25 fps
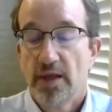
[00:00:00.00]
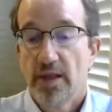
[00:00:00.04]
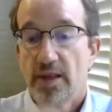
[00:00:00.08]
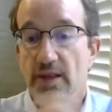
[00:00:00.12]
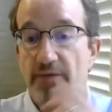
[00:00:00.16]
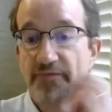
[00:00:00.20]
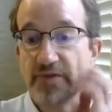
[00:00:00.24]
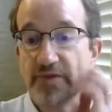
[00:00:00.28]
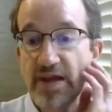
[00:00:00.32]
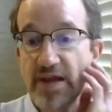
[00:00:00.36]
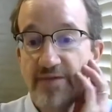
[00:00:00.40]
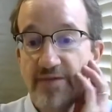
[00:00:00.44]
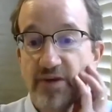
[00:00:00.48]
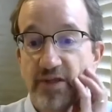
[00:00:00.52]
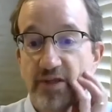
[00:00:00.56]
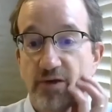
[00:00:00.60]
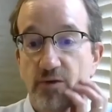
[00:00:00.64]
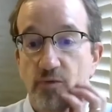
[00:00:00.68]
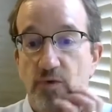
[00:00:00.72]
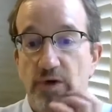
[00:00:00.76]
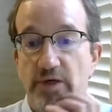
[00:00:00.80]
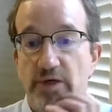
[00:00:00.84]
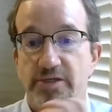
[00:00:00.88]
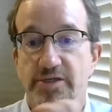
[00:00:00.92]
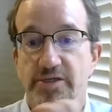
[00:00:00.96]
If you have any
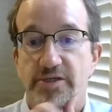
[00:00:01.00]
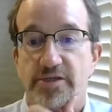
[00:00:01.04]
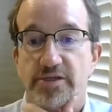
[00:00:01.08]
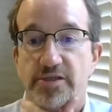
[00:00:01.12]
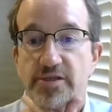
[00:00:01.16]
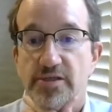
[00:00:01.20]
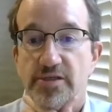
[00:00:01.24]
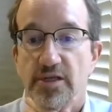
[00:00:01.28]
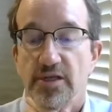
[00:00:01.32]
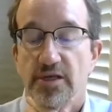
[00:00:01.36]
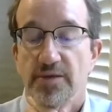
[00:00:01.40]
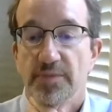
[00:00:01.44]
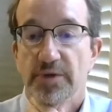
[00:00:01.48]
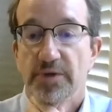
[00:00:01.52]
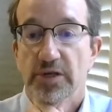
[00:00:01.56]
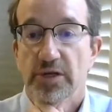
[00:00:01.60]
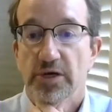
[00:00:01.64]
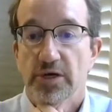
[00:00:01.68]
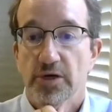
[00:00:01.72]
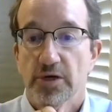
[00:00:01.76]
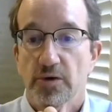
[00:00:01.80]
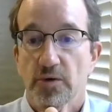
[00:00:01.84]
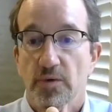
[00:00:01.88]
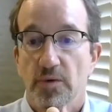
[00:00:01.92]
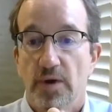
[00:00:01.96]
questions, let me
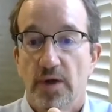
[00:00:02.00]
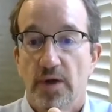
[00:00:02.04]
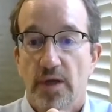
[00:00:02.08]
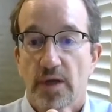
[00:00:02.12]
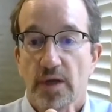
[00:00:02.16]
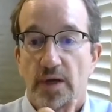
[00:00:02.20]
know.